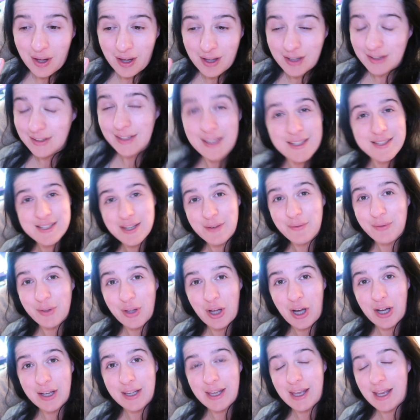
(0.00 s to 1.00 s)
At least I'm
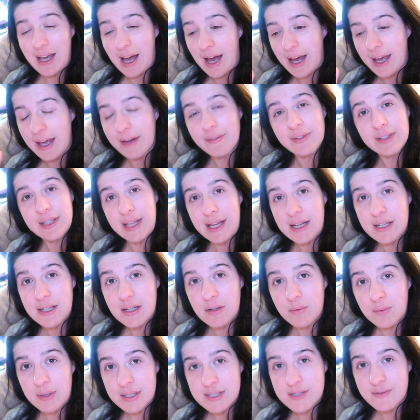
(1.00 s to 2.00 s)
vlogging. I have a
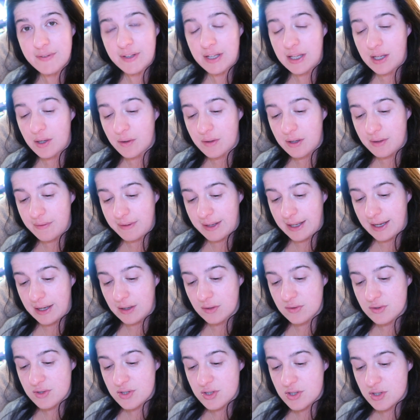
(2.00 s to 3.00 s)
Nadine West video coming
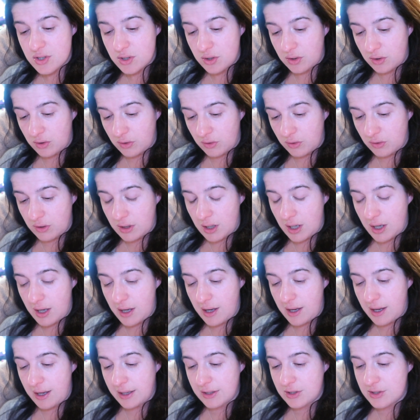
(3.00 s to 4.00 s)
out soon.
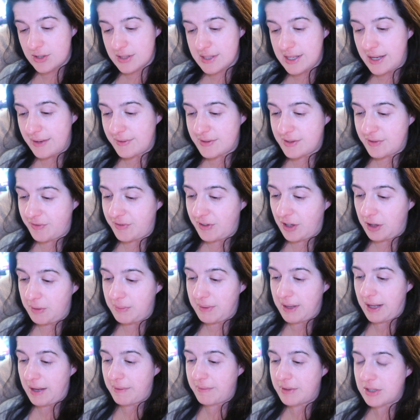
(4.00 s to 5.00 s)
I just have to
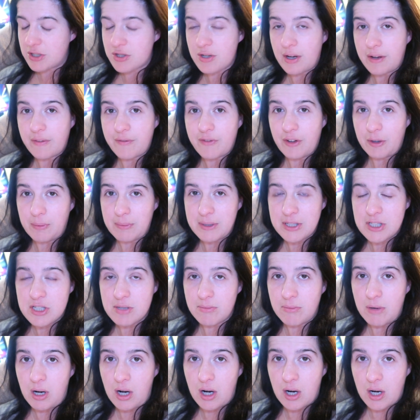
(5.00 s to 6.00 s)
film it. I'm going to try and film it
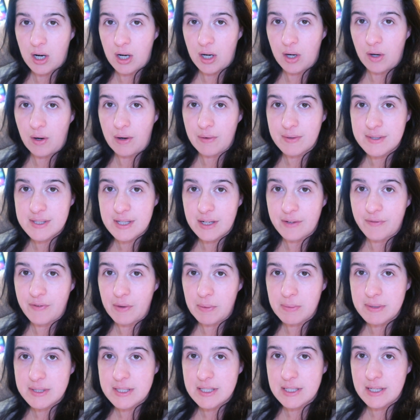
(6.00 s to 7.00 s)
tomorrow. I was going to
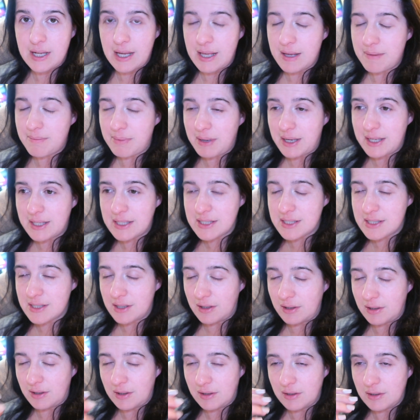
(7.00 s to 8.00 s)
film it tonight, but
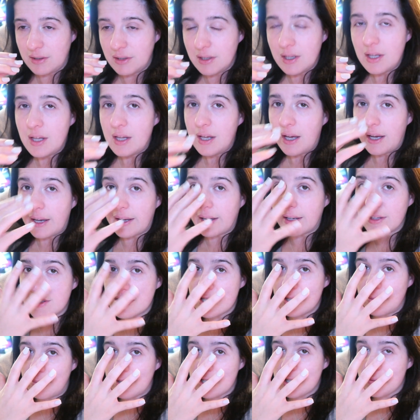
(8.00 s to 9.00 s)
I got
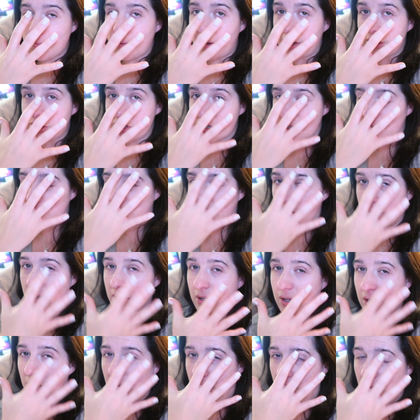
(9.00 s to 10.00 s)
so much pressure
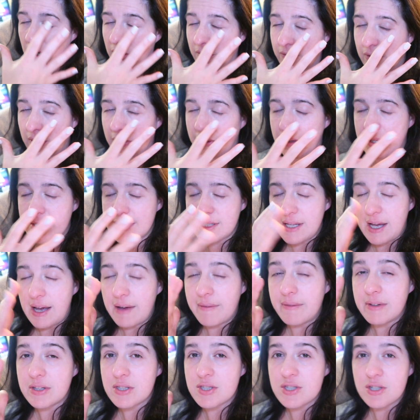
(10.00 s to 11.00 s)
over on this.
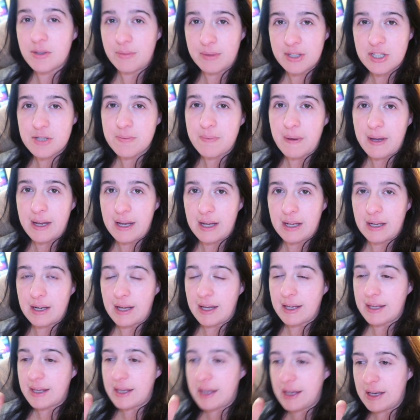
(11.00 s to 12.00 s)
I'm in so much pain.
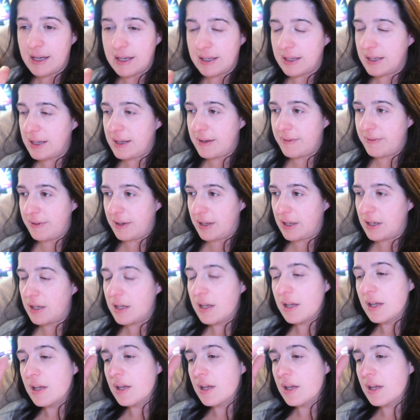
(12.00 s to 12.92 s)
I can't even.